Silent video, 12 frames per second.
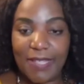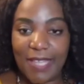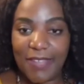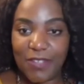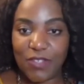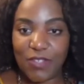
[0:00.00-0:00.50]
Like
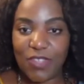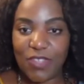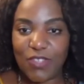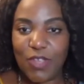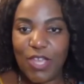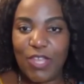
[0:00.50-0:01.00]
there's
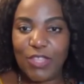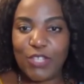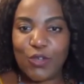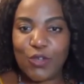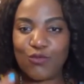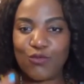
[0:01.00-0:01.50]
a
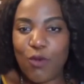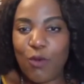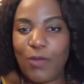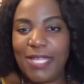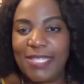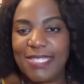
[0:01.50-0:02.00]

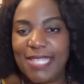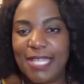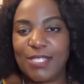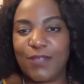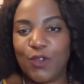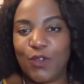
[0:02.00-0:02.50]
growing sense of